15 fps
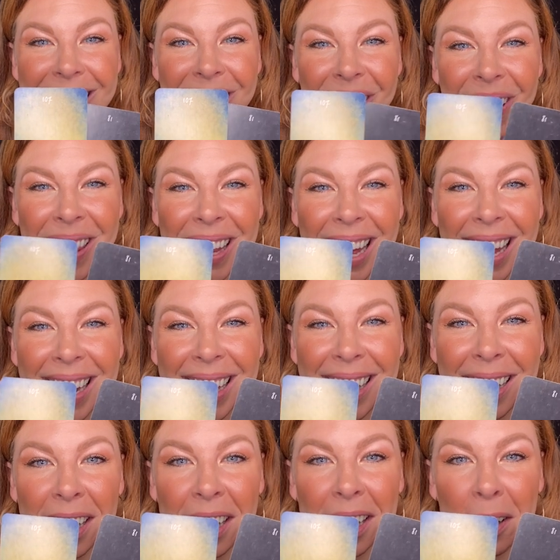Look at that.
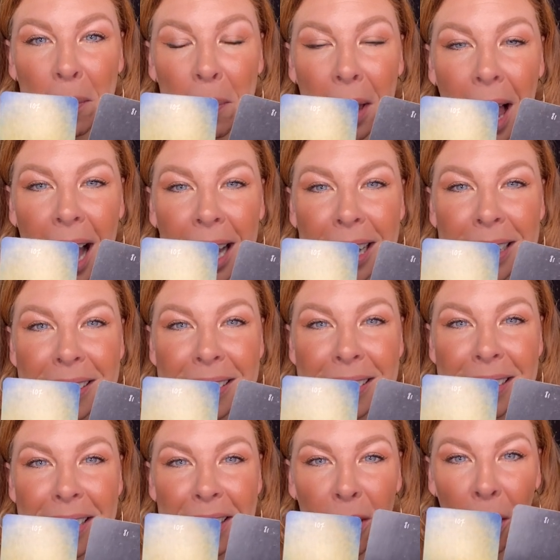Black is
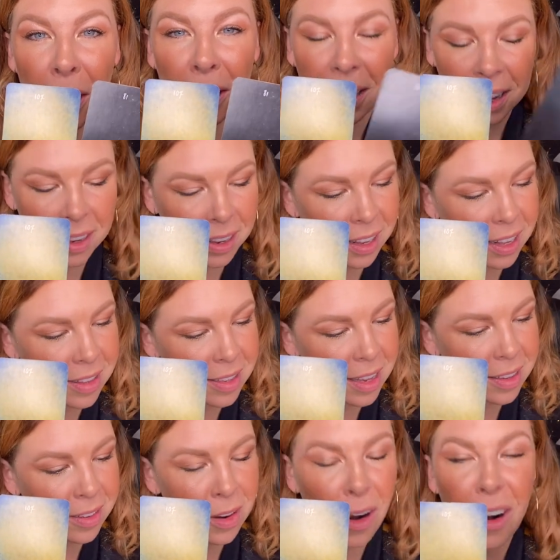the dark. It
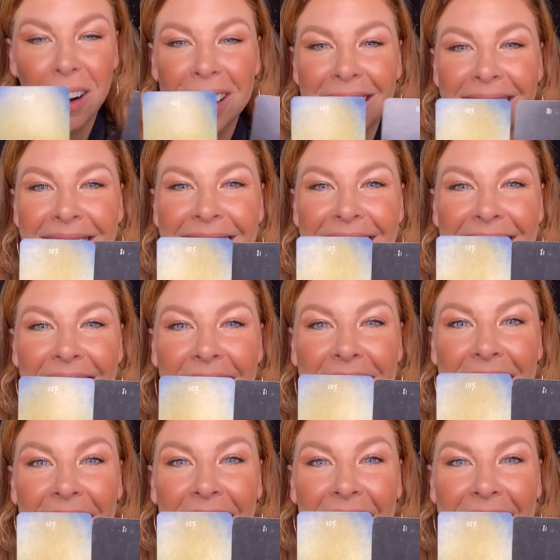says dark.
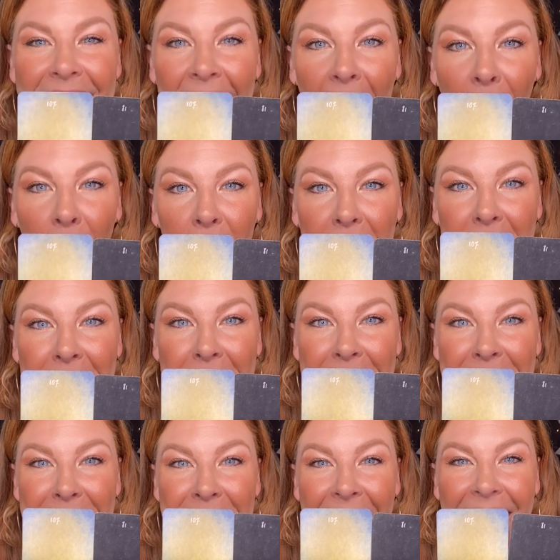And lighthouse.
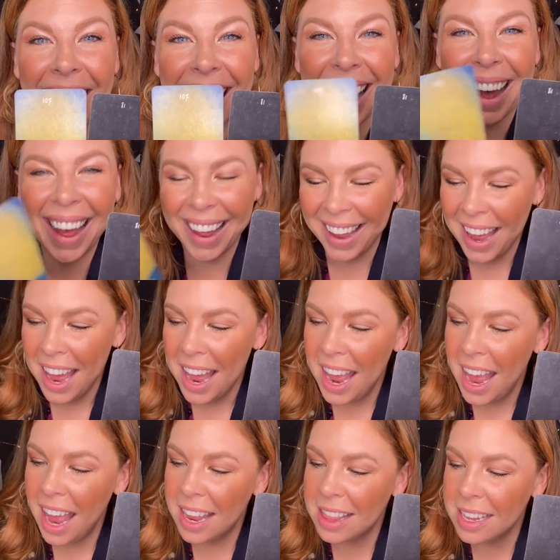
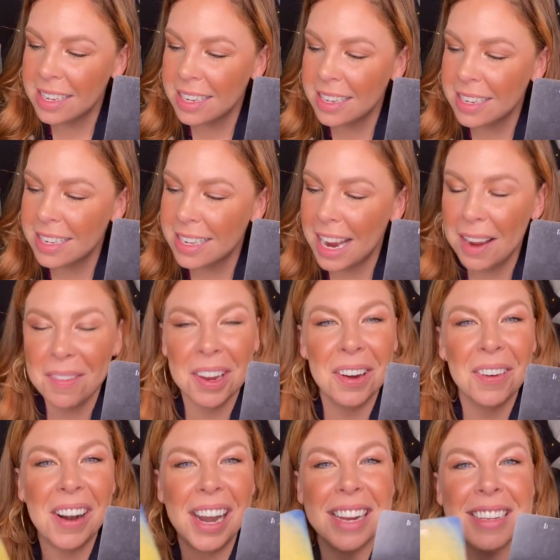And this is saving
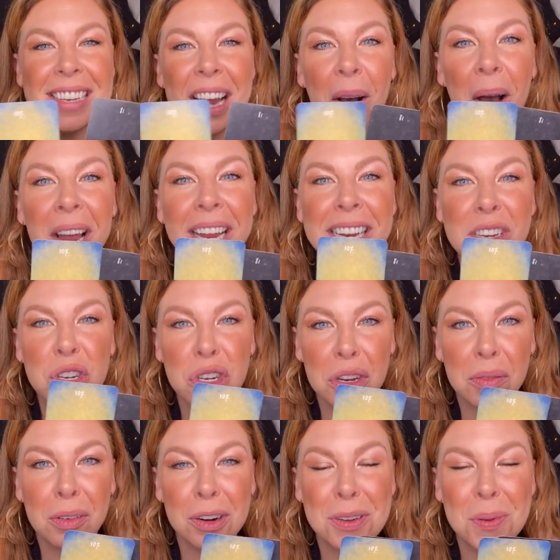grace. Now I get
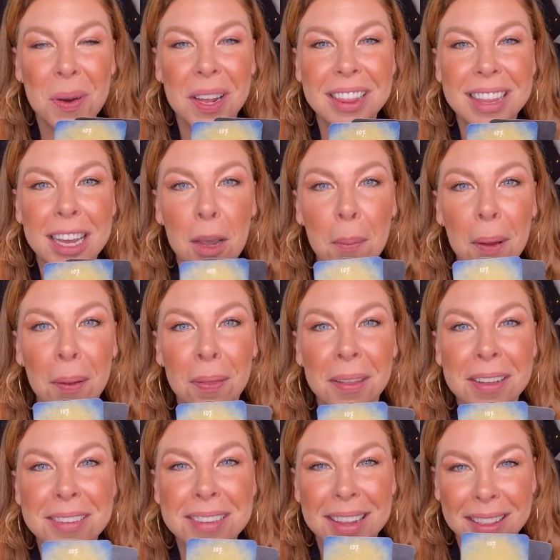shivers when I think about
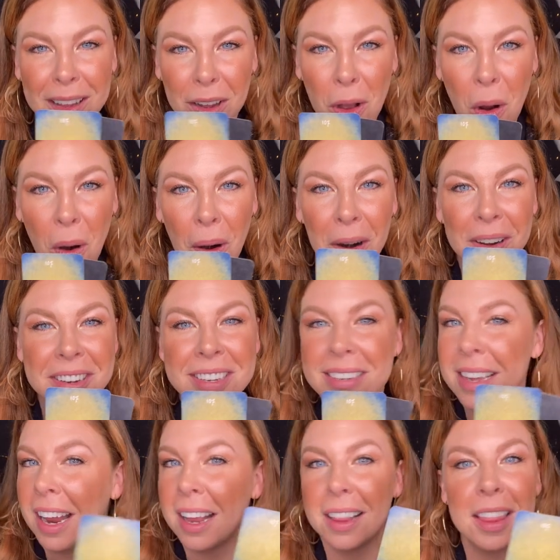this and the card, just
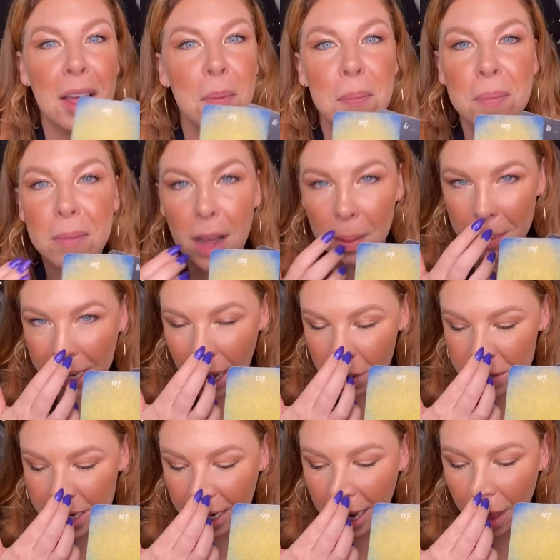like them coming
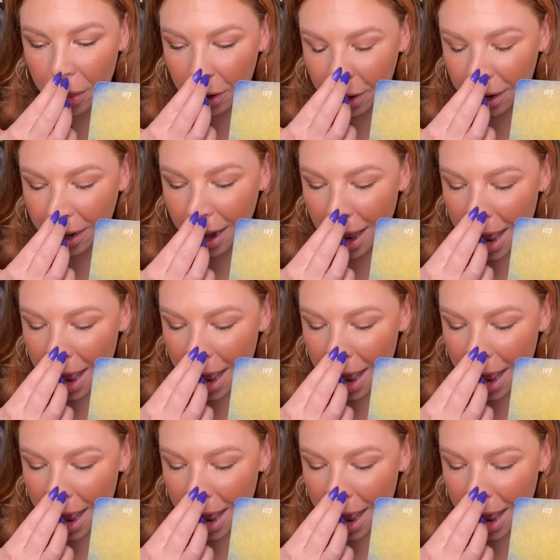out together.